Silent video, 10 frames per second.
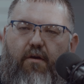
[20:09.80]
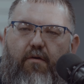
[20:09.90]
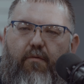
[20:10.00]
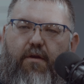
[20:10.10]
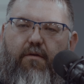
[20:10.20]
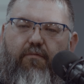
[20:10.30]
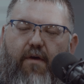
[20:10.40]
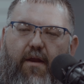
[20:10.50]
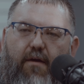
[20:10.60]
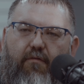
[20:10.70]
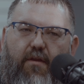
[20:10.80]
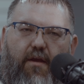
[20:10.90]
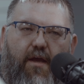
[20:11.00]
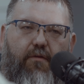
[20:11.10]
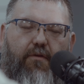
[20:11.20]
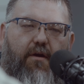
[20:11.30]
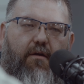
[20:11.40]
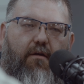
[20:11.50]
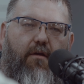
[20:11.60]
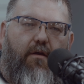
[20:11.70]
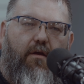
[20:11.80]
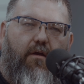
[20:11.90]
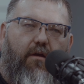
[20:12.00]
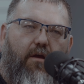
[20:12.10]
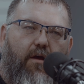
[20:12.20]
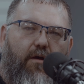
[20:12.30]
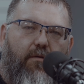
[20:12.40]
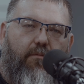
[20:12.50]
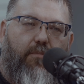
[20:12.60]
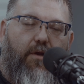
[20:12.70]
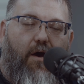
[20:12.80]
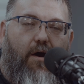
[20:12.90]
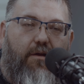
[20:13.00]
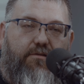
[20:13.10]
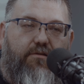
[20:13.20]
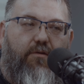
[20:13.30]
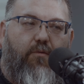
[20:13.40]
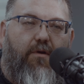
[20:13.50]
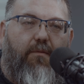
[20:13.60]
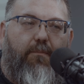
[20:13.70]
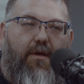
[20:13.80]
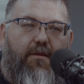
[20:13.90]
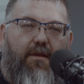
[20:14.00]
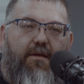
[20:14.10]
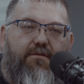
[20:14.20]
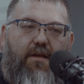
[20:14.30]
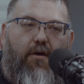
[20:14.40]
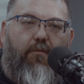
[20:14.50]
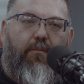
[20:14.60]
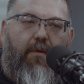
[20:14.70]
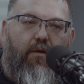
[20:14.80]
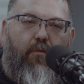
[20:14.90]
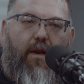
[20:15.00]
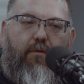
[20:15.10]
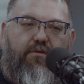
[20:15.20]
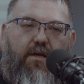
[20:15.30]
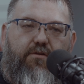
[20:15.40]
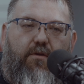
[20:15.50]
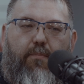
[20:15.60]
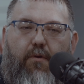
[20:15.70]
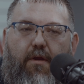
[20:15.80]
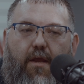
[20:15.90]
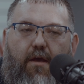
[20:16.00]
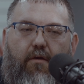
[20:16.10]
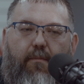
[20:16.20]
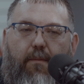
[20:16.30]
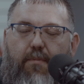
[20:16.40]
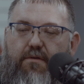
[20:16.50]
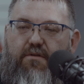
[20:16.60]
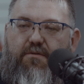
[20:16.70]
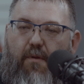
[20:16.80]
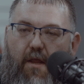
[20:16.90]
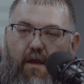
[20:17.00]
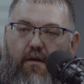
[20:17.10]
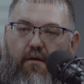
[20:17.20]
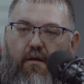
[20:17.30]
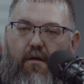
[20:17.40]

We can find everything out there. But honestly, one of the big things that helped me when I was actually putting together my business plan